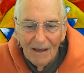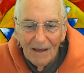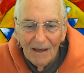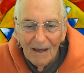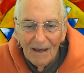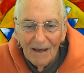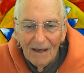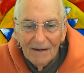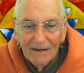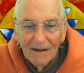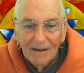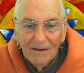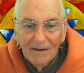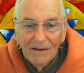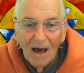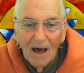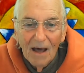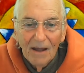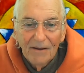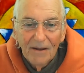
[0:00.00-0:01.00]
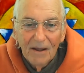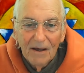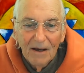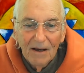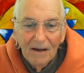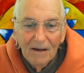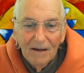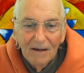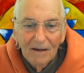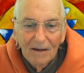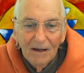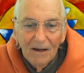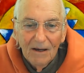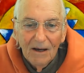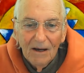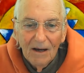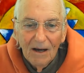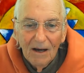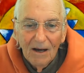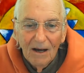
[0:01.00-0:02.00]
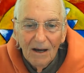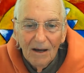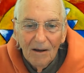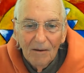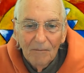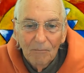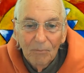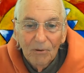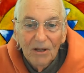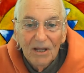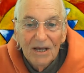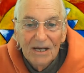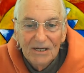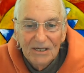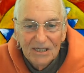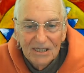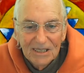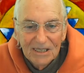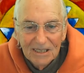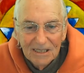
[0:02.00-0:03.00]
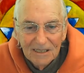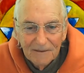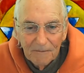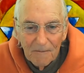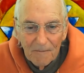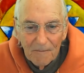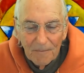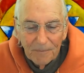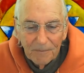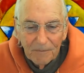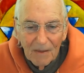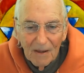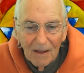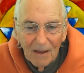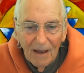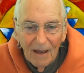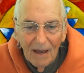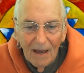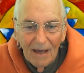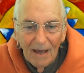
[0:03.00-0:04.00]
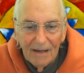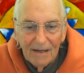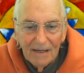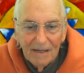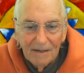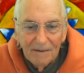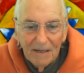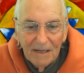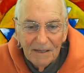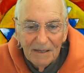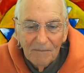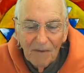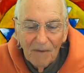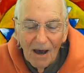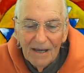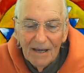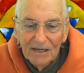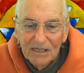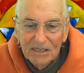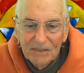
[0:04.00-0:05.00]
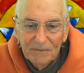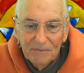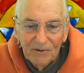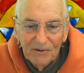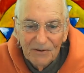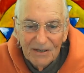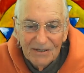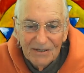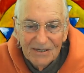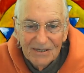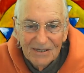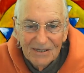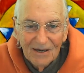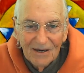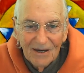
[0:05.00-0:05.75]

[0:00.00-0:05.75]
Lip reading: and Ananda bliss. And in my experience,